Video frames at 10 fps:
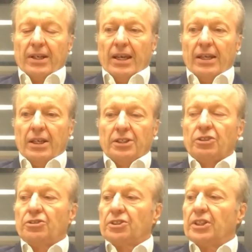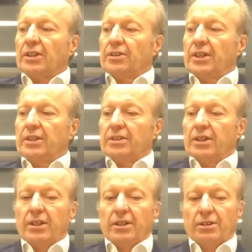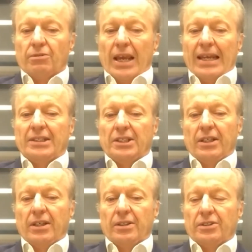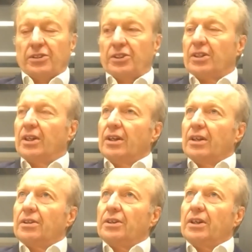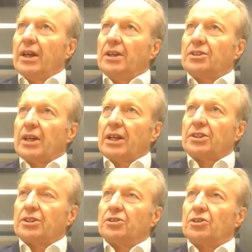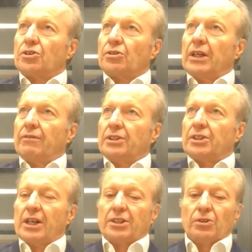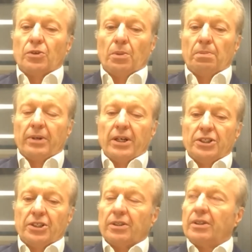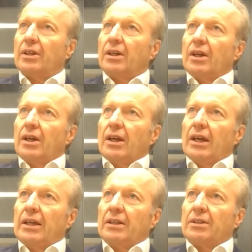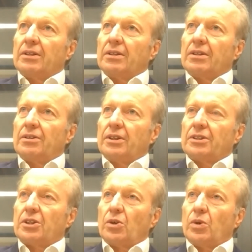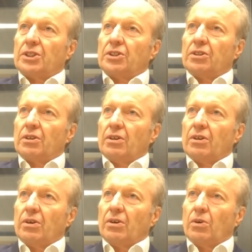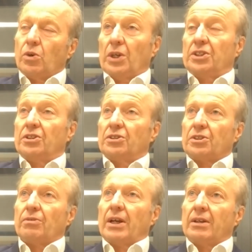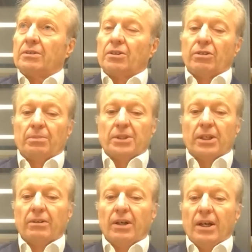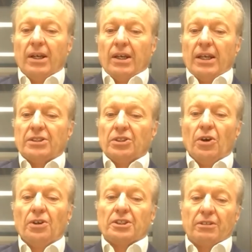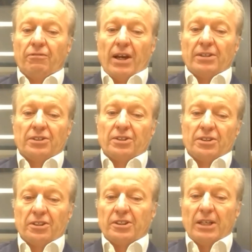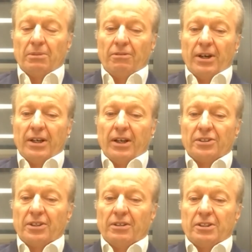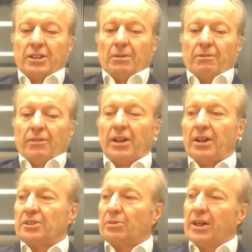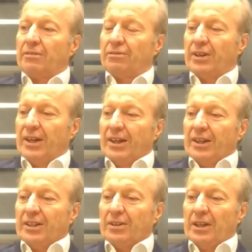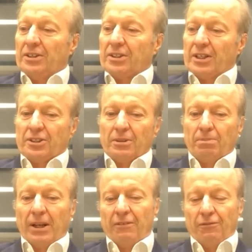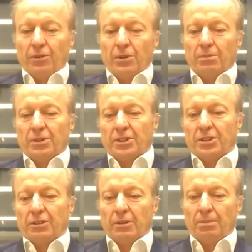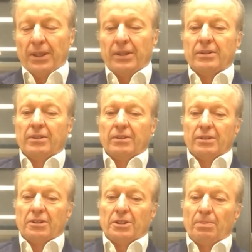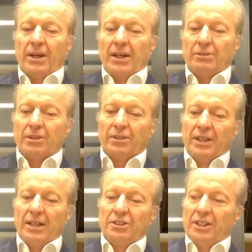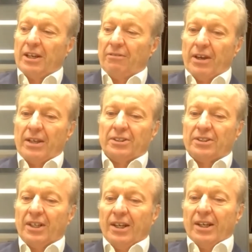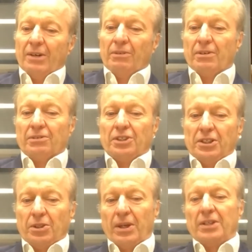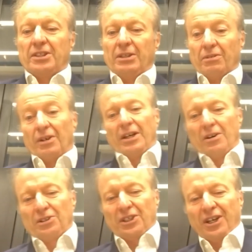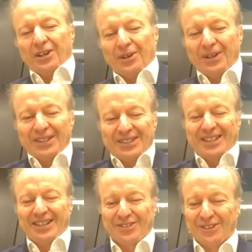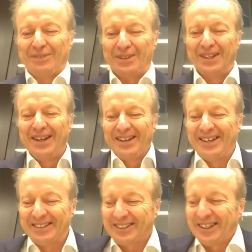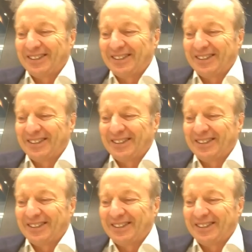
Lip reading: it's interesting. The reality is the degree of international cooperation in this question or questions around crypto is not as advanced as sustainable finance. And in sustainable finance, we have the international platform, which is European inspired. We've got the NGFS, we've got G20, we've got IOSCO, etc. I mean, it's